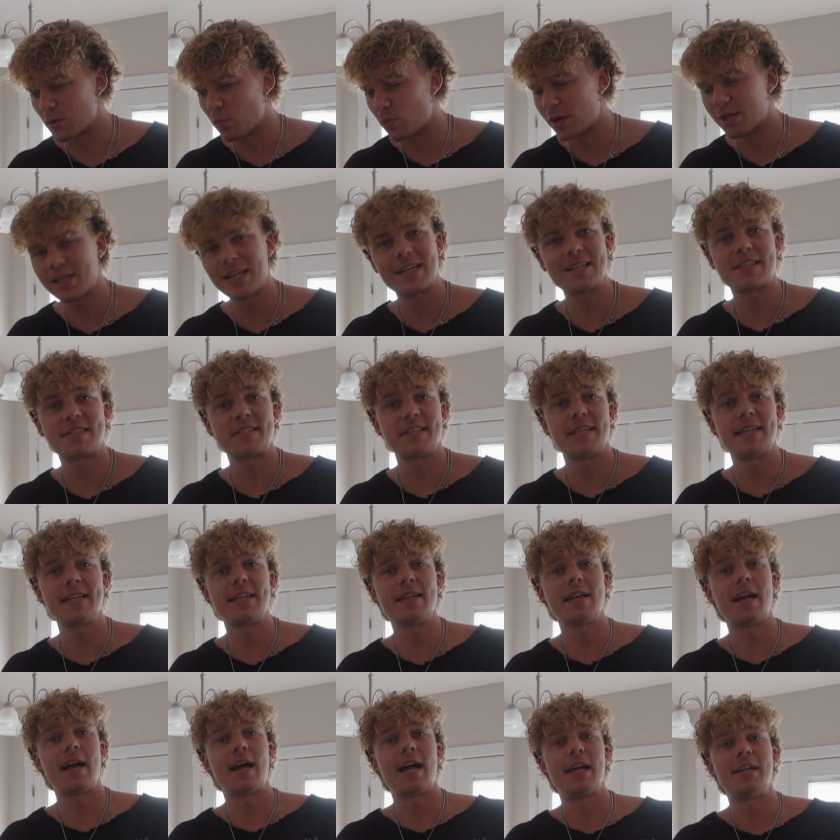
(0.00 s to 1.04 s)
So one last thing,
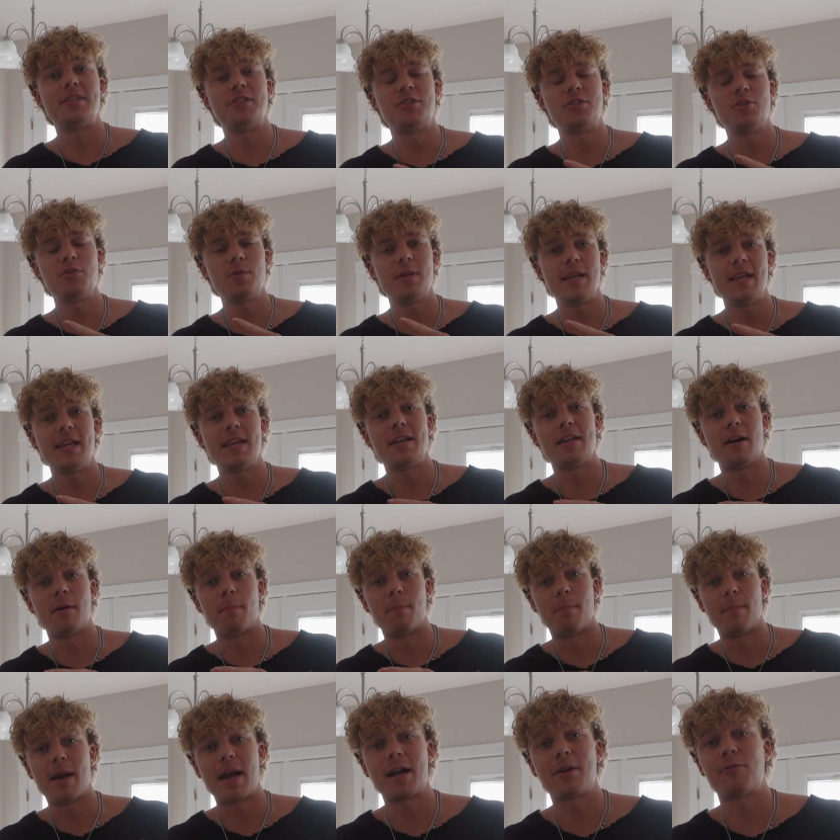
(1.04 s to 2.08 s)
I do eat a
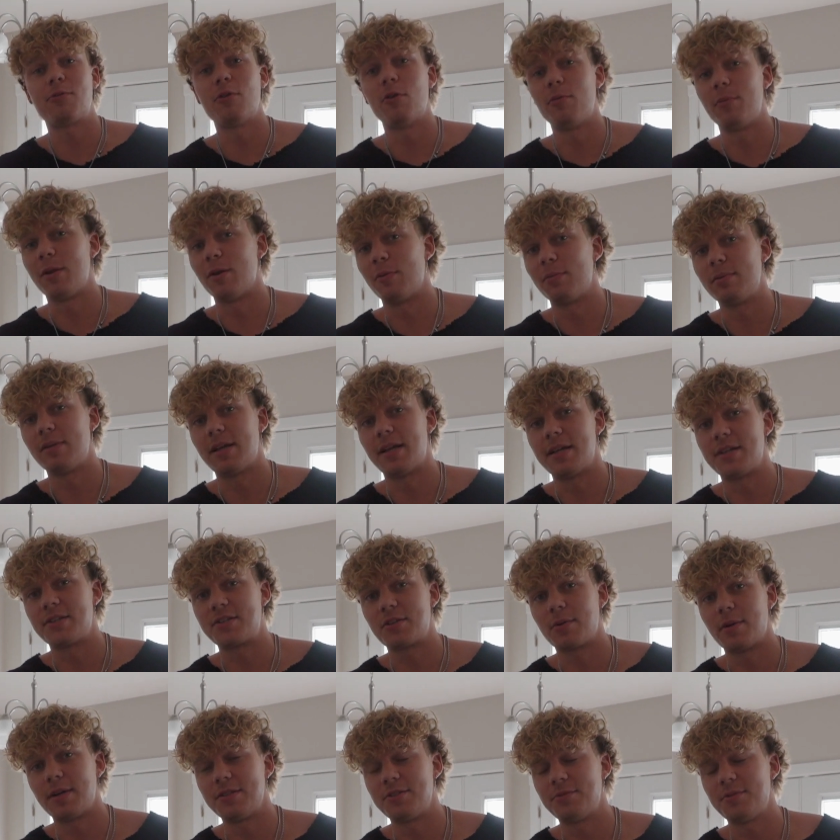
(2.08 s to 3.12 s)
macro meal plan,
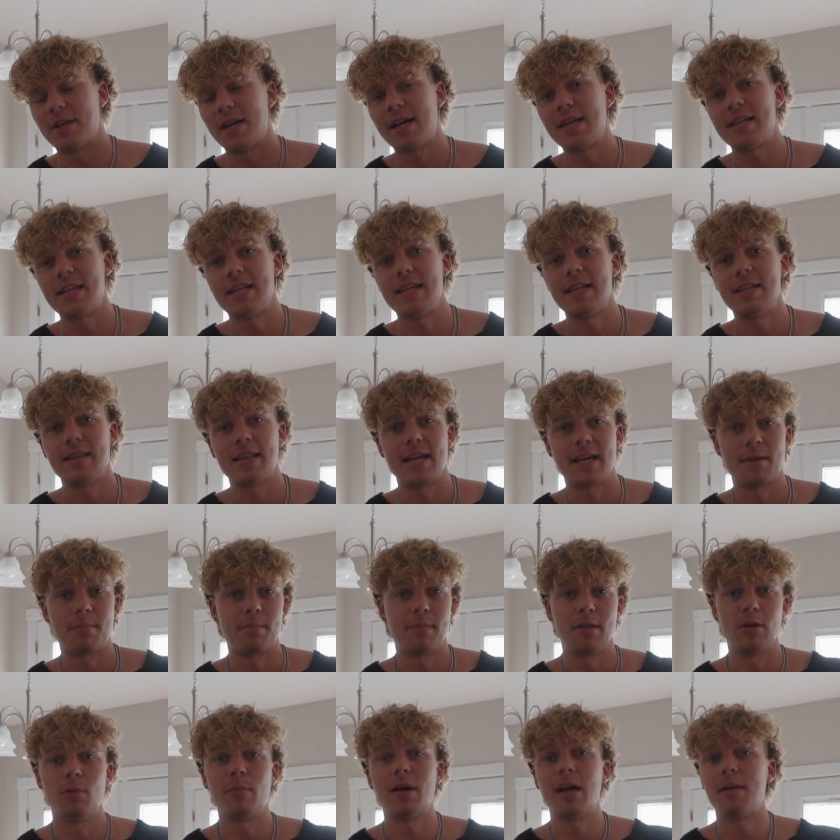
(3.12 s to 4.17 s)
so I do not eat like
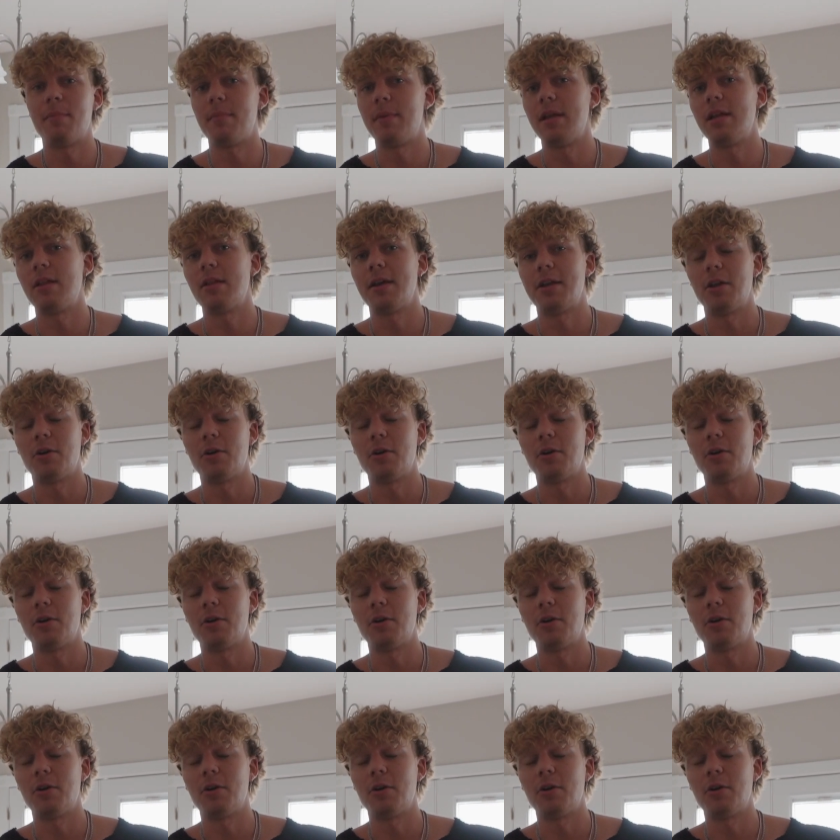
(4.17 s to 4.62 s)
meal by meal.